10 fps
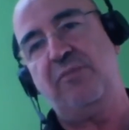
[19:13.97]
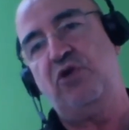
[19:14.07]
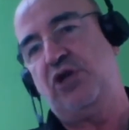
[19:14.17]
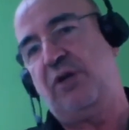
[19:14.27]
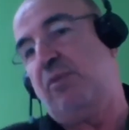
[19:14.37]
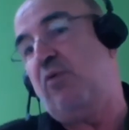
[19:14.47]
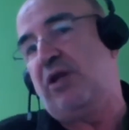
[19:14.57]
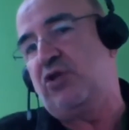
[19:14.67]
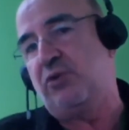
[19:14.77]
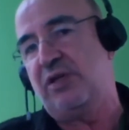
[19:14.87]
which are power
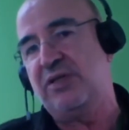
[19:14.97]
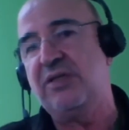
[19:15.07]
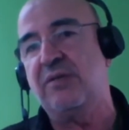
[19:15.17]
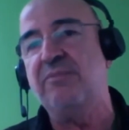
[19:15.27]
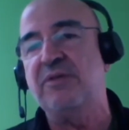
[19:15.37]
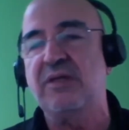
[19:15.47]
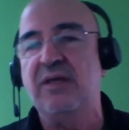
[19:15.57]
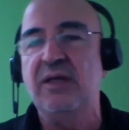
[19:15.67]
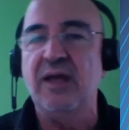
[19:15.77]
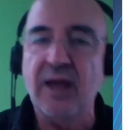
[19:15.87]
electronic systems.
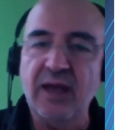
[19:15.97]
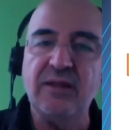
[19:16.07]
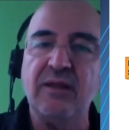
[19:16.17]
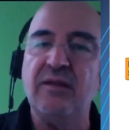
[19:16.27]
And